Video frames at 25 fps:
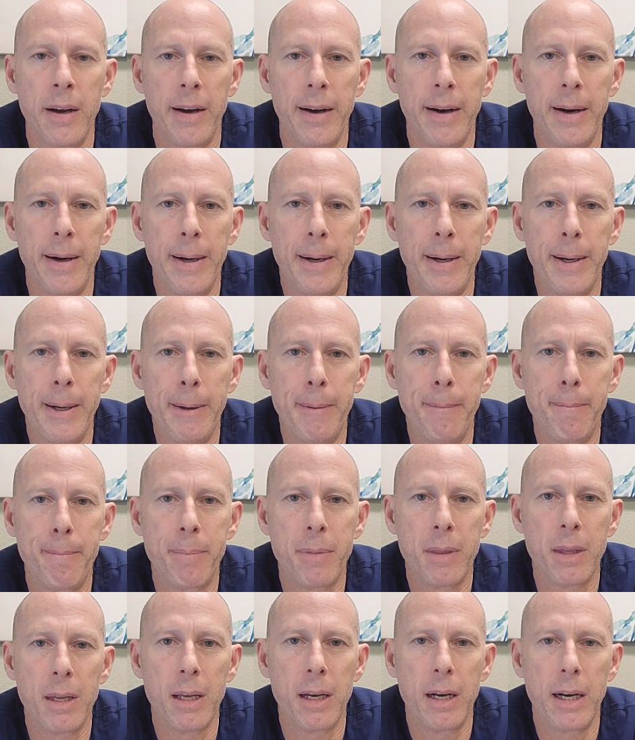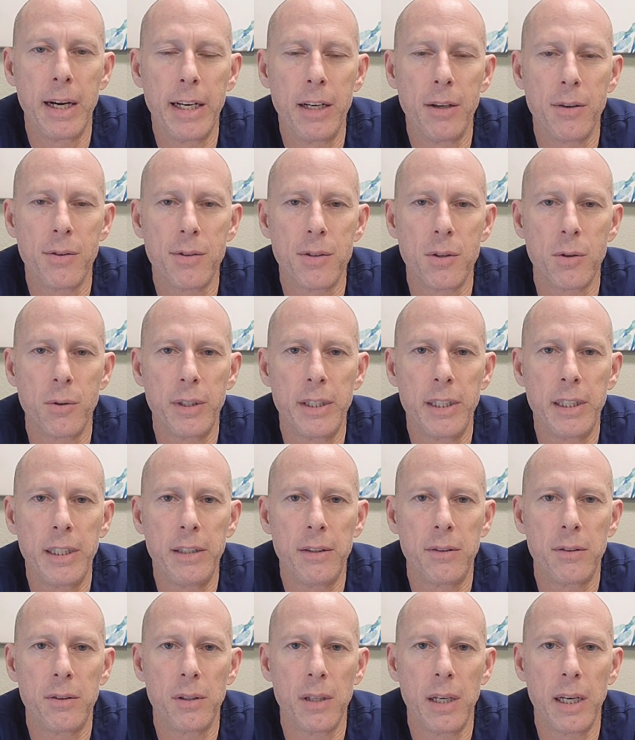Um, I also
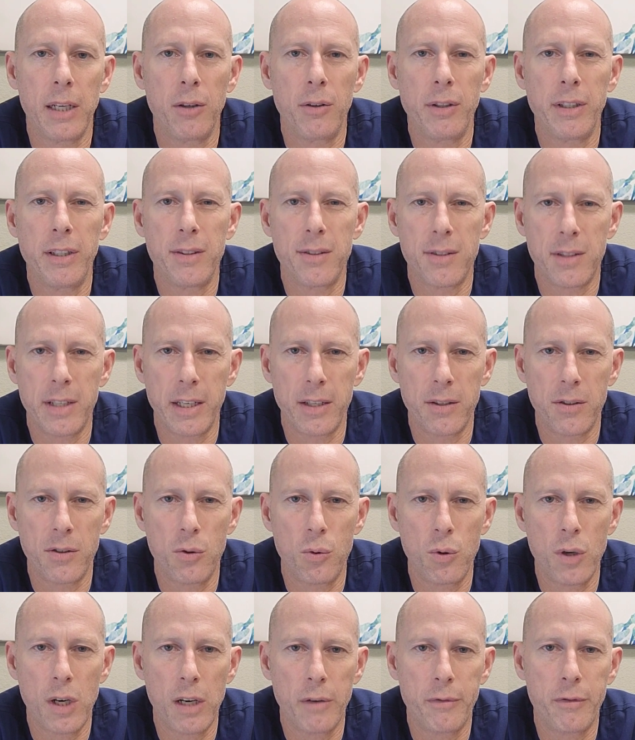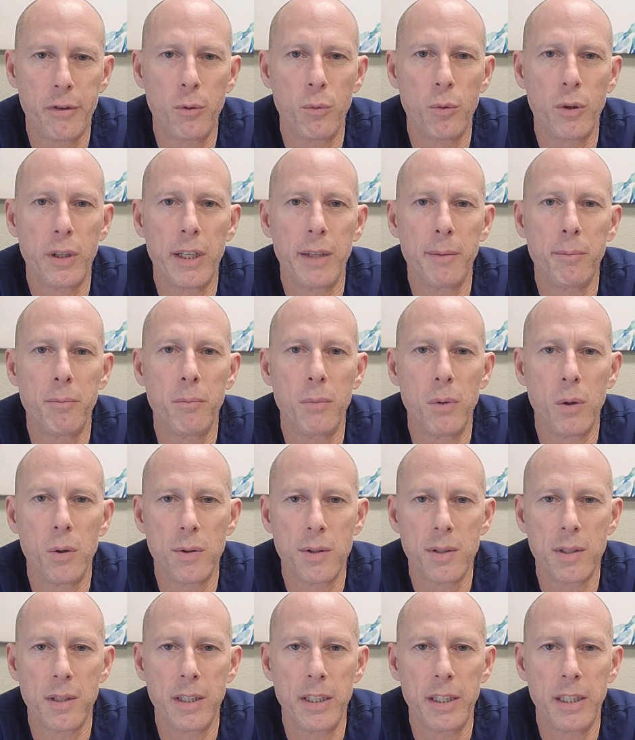eat, I don't eat steaks too often. What I
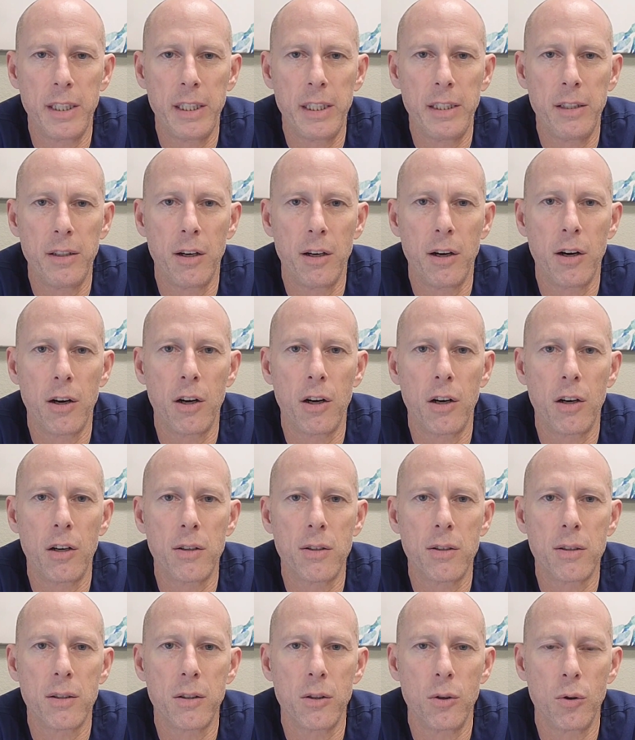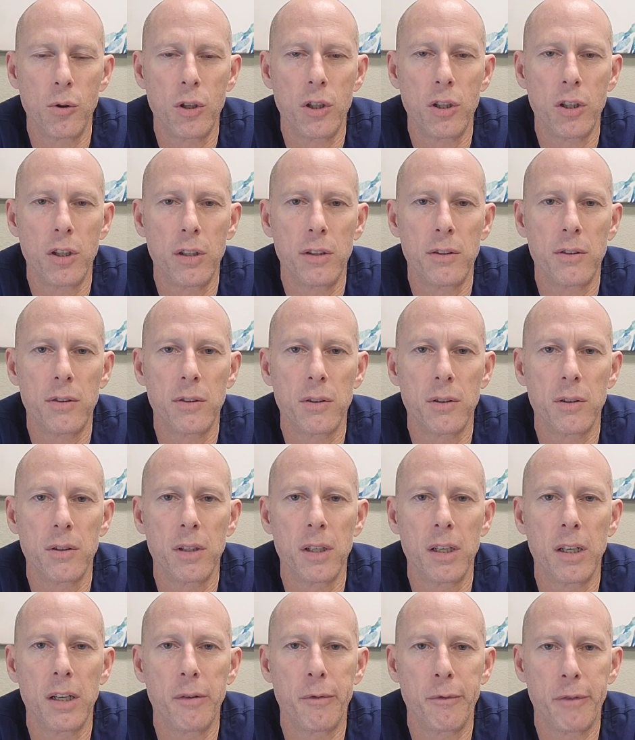mostly eat are slow cooked
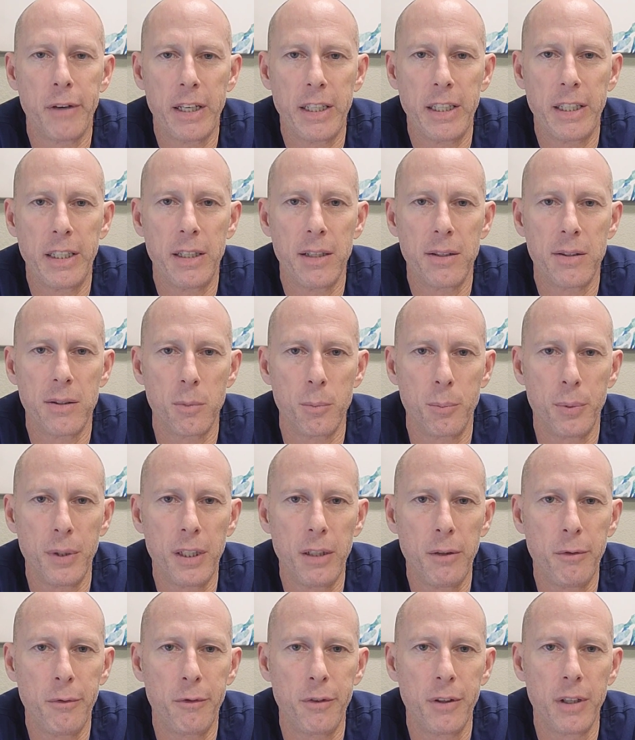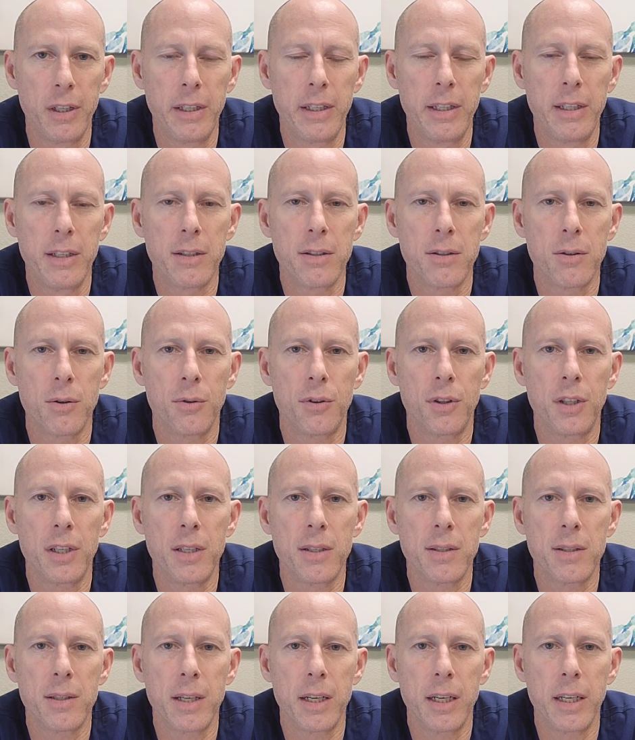uh, fatty cuts of beef. So
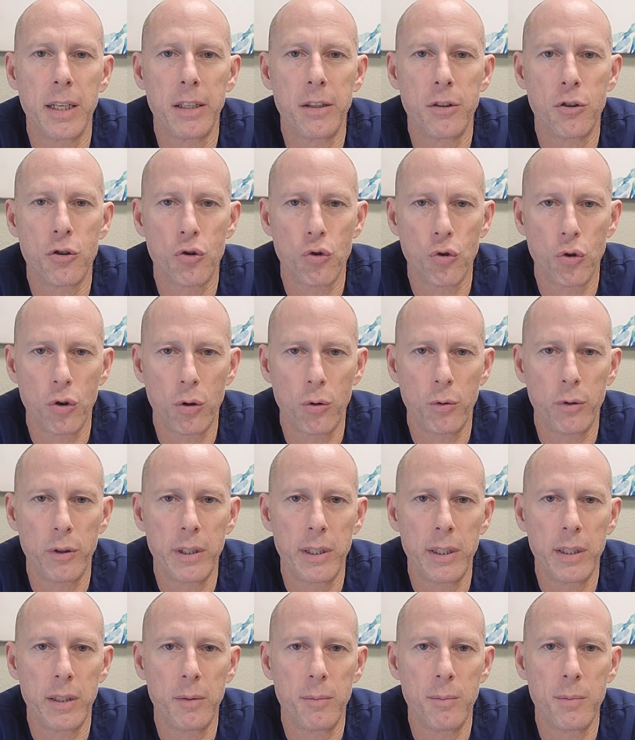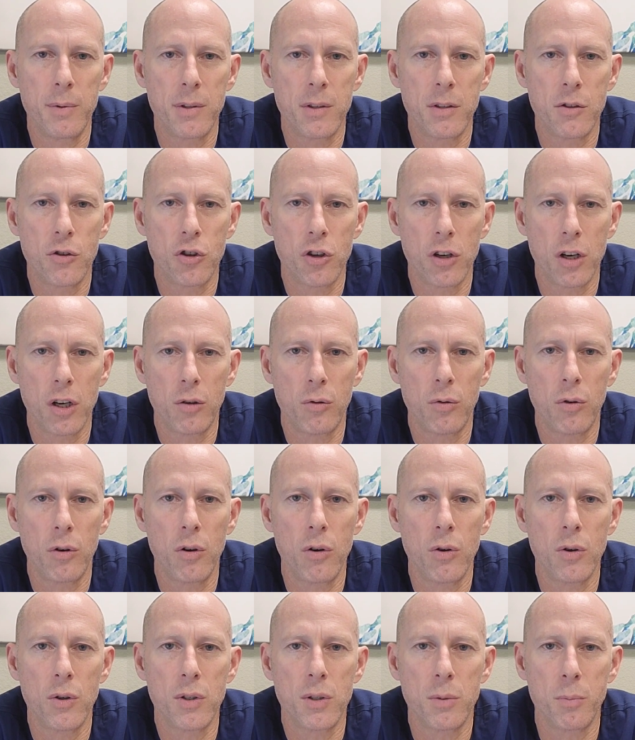things like short ribs, chuck
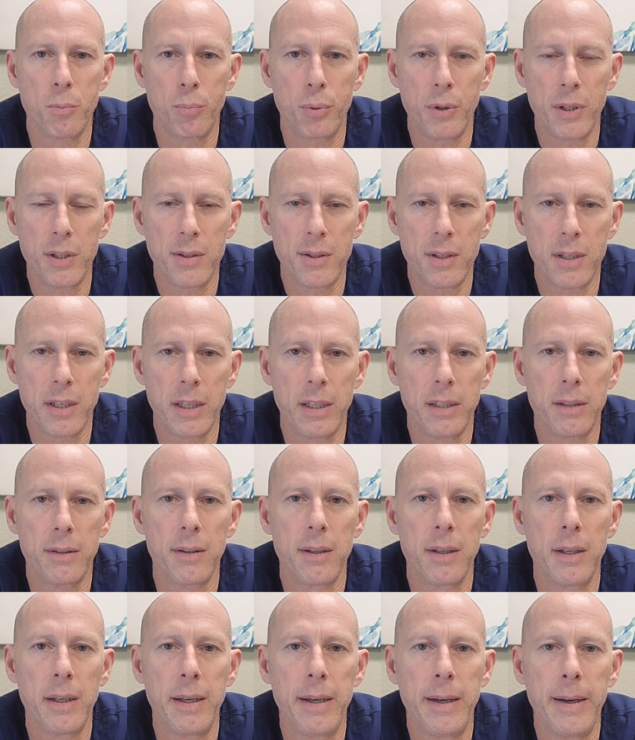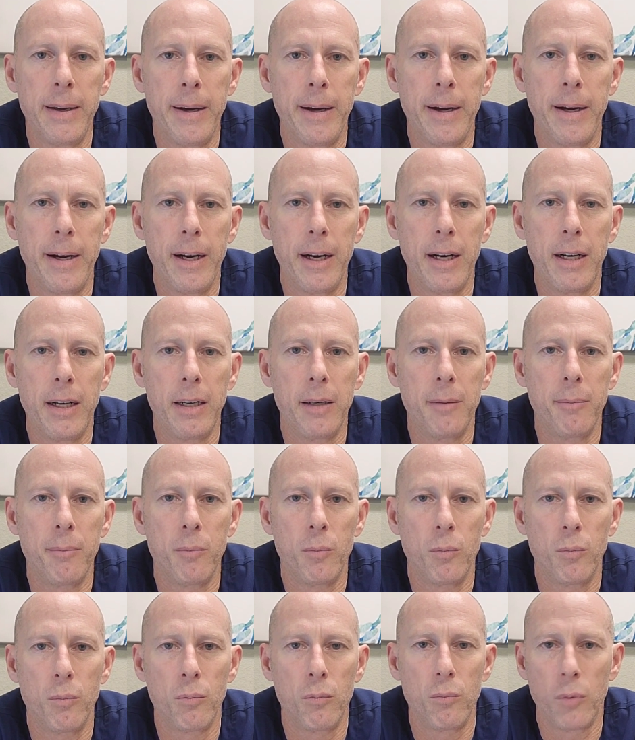roast, brisket,
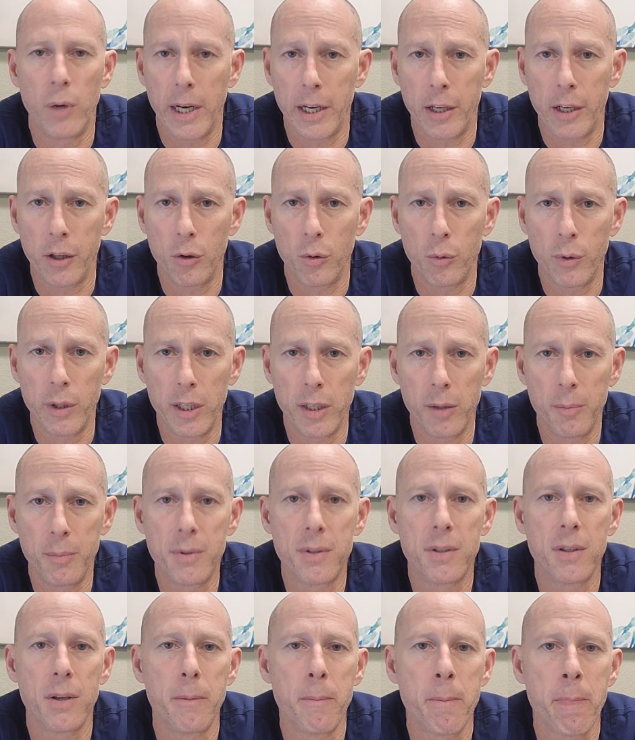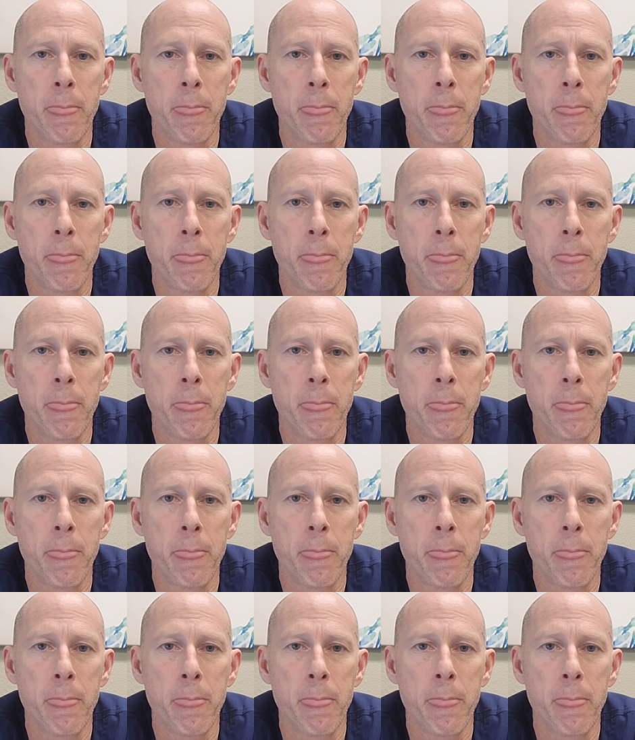um, regular ribs.